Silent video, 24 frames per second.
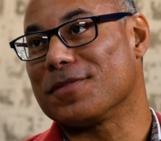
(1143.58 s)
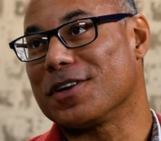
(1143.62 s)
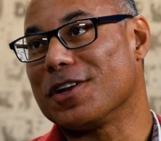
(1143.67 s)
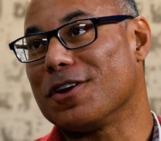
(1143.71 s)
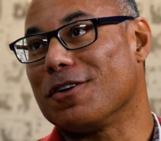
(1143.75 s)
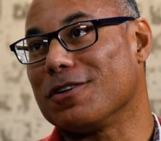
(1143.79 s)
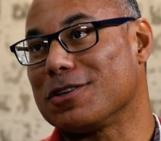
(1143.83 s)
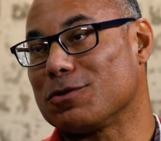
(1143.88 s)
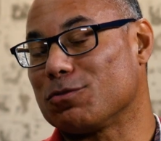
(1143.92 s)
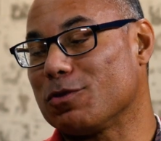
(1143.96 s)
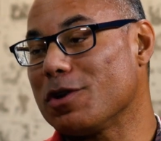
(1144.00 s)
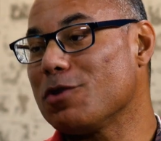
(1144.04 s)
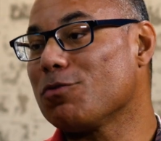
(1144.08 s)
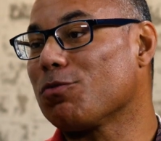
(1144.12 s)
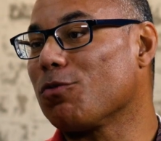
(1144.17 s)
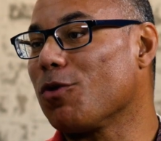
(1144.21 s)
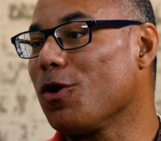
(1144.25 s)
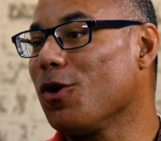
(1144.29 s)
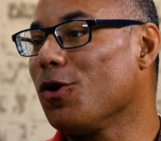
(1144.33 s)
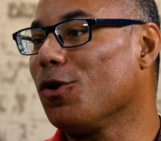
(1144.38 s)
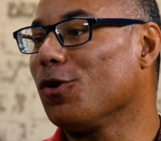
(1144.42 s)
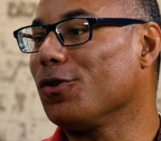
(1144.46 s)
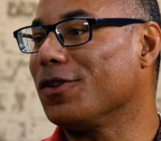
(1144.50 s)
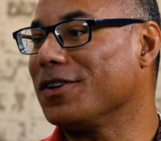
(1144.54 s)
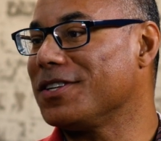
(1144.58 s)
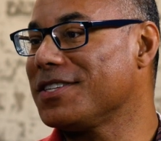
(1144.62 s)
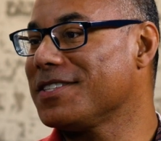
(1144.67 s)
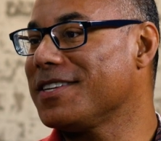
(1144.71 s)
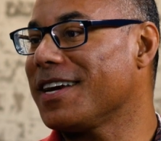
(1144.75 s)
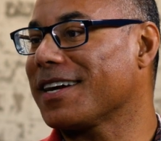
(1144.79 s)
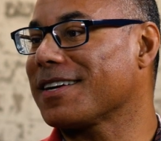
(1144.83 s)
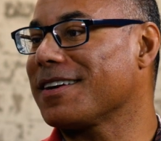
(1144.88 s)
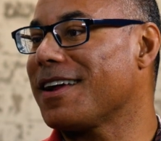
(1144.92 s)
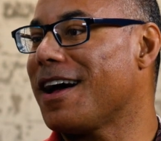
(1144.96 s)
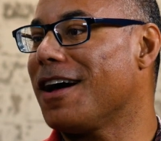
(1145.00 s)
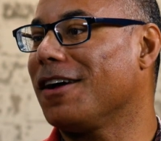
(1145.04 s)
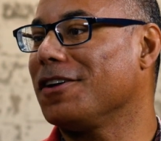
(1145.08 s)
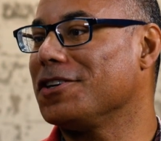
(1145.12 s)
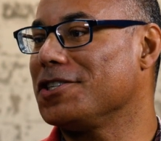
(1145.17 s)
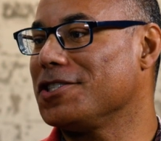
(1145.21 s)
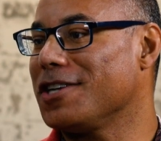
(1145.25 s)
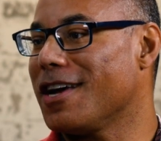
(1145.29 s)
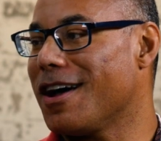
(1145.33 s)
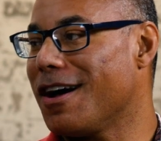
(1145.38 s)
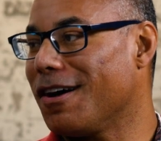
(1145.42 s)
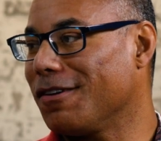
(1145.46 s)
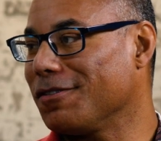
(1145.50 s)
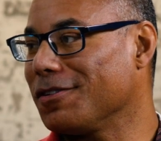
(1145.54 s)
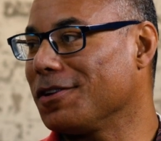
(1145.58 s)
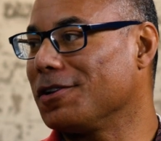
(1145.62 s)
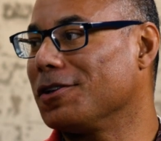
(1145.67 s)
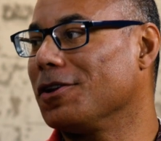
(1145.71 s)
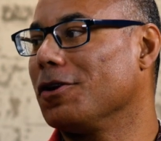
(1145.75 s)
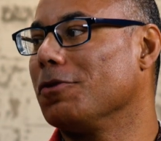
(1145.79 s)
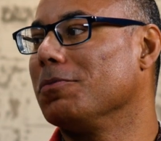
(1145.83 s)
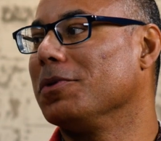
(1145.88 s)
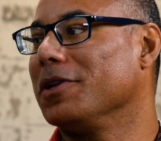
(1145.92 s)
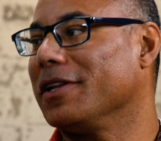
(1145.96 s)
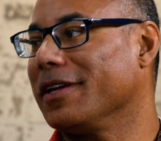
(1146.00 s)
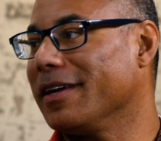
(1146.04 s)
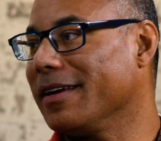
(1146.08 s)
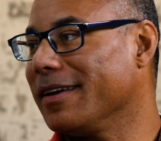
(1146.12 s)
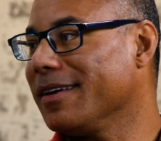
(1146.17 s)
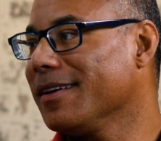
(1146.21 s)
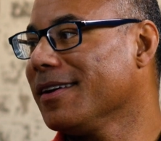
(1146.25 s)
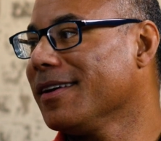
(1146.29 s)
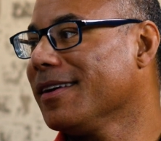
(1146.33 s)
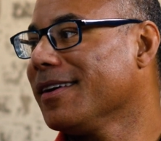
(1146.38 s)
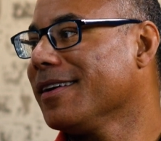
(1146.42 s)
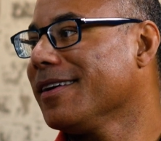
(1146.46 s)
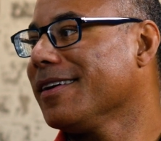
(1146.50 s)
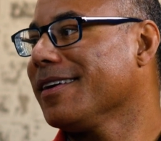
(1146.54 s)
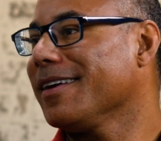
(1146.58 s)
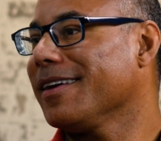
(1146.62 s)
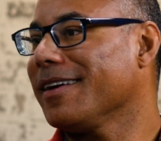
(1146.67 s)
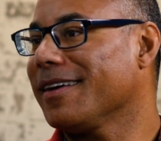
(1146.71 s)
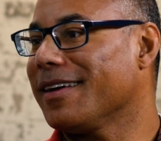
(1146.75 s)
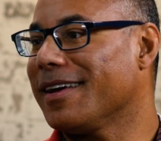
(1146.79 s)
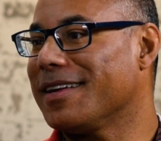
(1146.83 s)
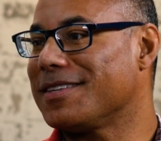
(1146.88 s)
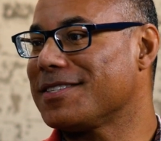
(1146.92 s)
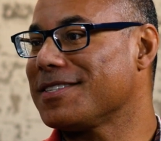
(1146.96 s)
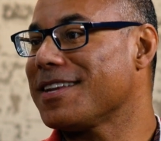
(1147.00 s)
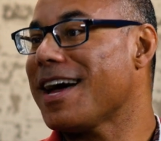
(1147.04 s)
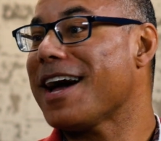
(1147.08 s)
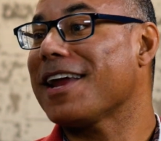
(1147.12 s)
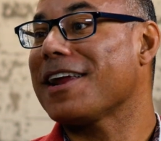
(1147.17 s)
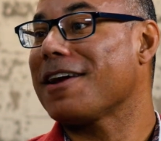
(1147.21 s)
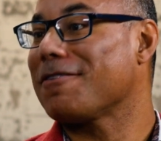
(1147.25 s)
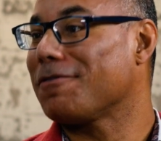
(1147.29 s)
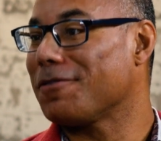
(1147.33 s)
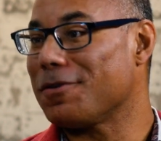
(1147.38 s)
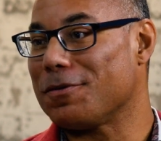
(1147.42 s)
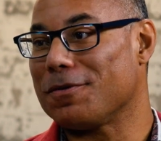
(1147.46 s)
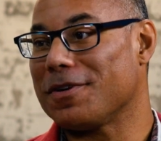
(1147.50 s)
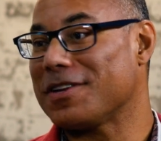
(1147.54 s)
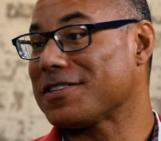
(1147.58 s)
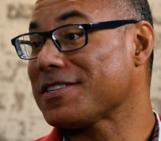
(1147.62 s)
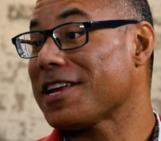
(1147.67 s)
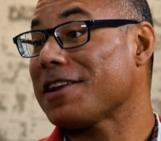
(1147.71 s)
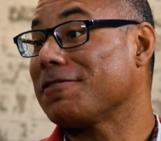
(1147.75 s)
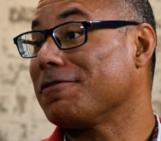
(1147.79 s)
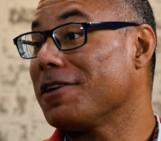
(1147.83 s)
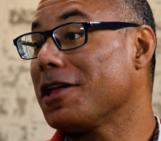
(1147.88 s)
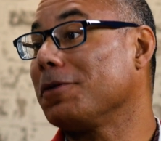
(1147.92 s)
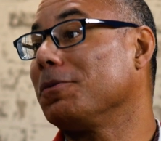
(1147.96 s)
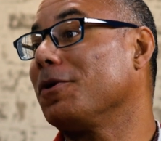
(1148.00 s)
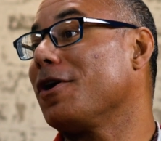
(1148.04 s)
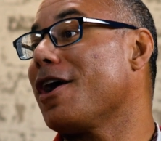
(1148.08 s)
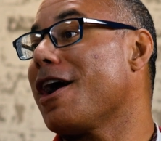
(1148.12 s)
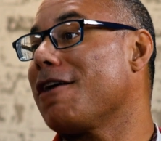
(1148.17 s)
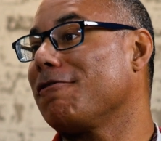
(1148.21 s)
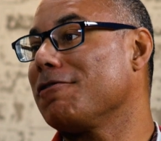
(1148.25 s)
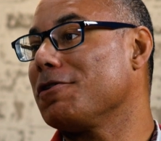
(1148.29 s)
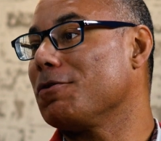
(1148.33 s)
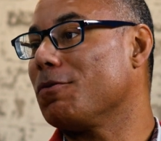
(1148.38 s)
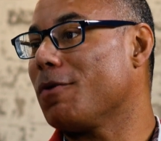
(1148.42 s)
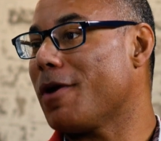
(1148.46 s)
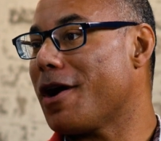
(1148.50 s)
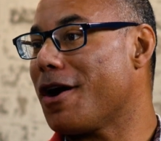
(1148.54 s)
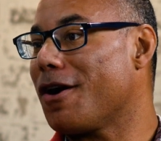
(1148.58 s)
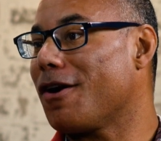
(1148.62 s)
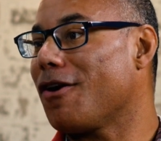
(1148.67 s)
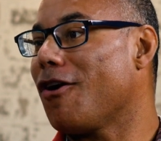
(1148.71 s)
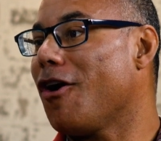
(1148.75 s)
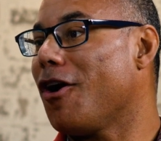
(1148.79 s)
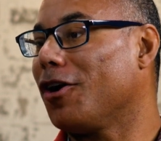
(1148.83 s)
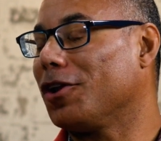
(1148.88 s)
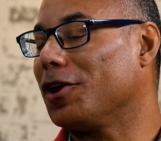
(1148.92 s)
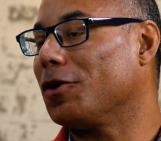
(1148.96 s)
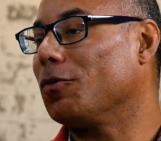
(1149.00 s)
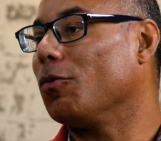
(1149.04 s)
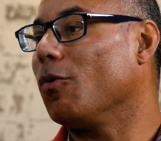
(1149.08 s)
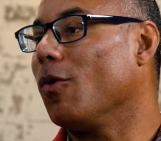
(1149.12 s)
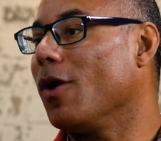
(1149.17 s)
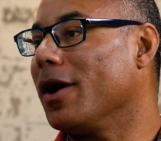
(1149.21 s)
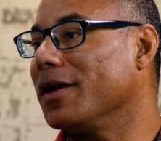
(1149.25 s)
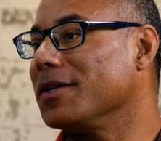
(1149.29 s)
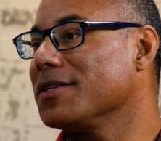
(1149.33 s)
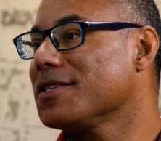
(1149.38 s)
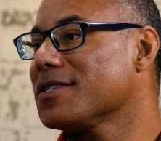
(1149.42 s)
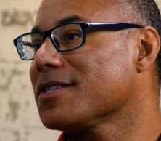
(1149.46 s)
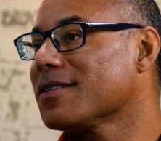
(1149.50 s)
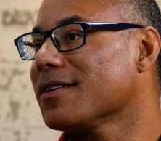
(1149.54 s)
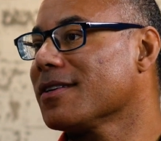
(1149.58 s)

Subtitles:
As we roll this technology out globally, it's not available everywhere all at once.